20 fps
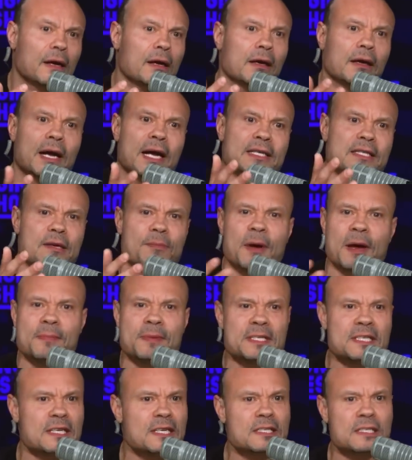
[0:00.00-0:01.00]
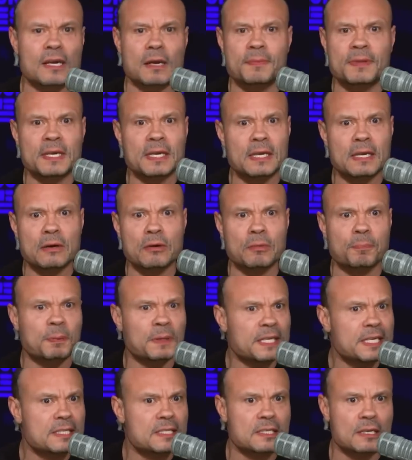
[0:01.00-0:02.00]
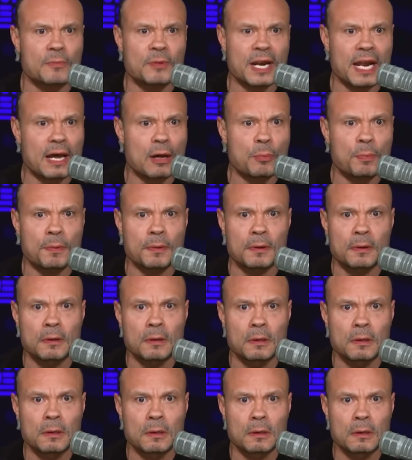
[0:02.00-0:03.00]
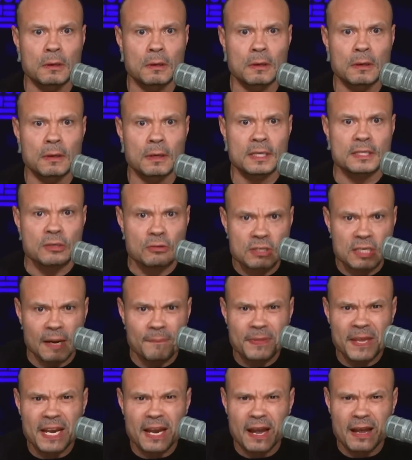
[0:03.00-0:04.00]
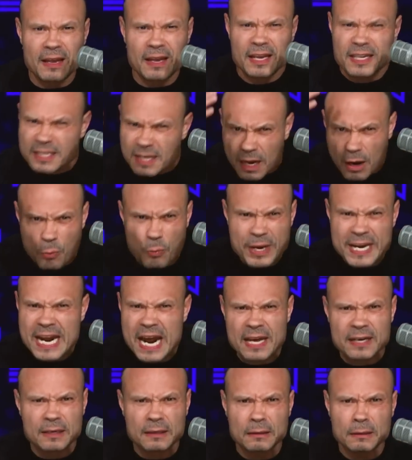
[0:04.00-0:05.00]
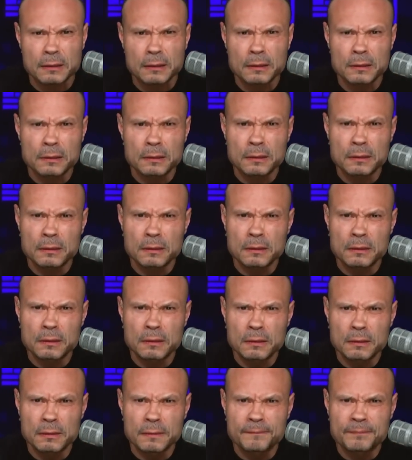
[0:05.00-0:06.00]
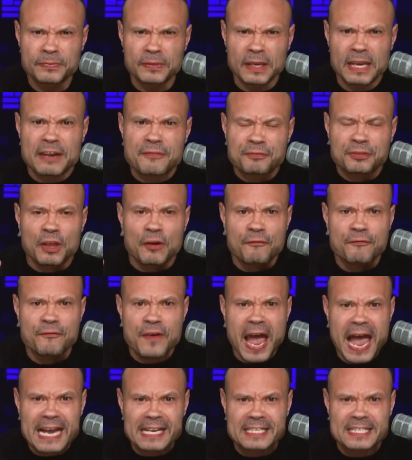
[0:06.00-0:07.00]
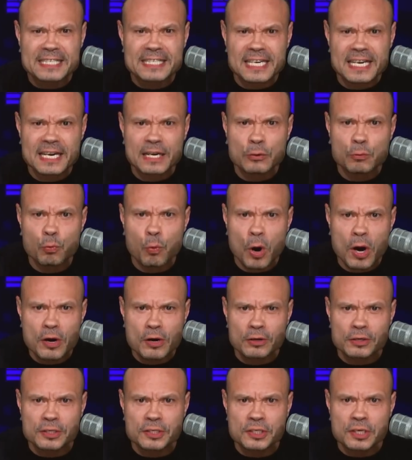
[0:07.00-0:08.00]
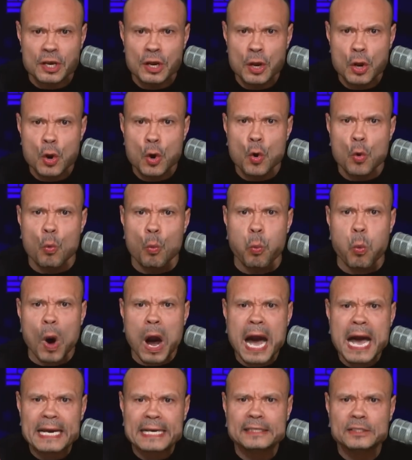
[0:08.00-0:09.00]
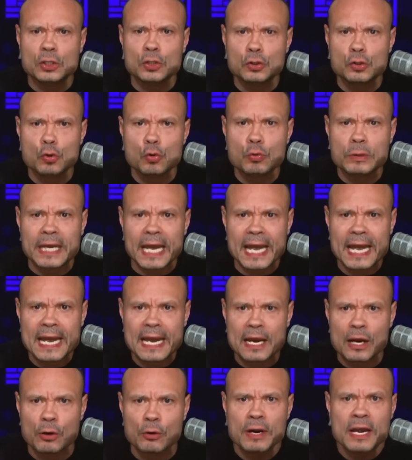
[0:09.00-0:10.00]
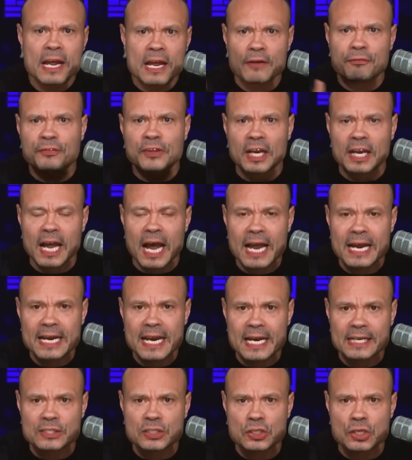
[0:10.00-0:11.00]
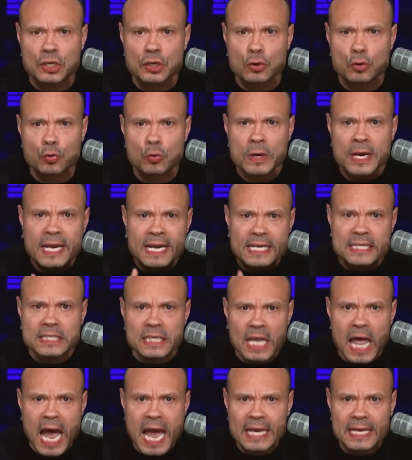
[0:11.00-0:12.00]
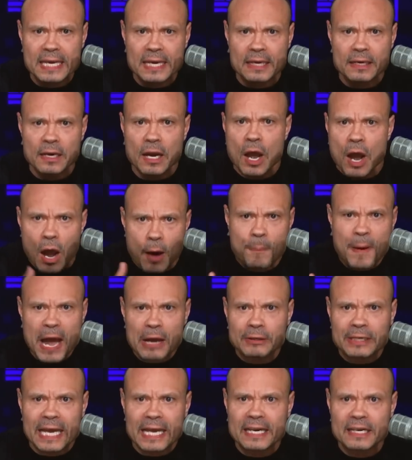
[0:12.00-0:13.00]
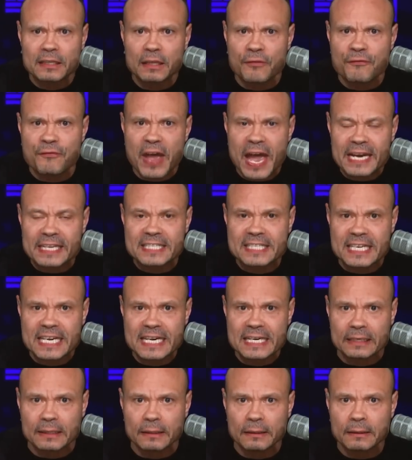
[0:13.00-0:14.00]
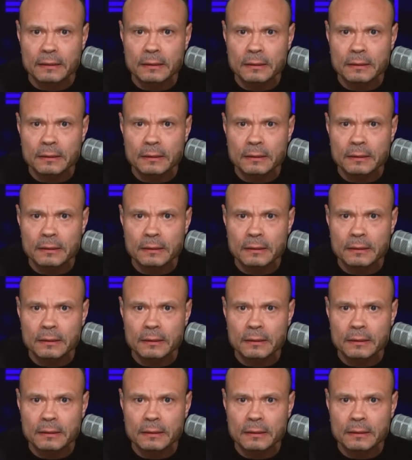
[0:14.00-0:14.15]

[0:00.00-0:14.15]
Guys, am I missing something here? Please, someone help. Is there something? Are we not? If the vaccine works, why do you care if the guy next to you is lying about getting the vaccine?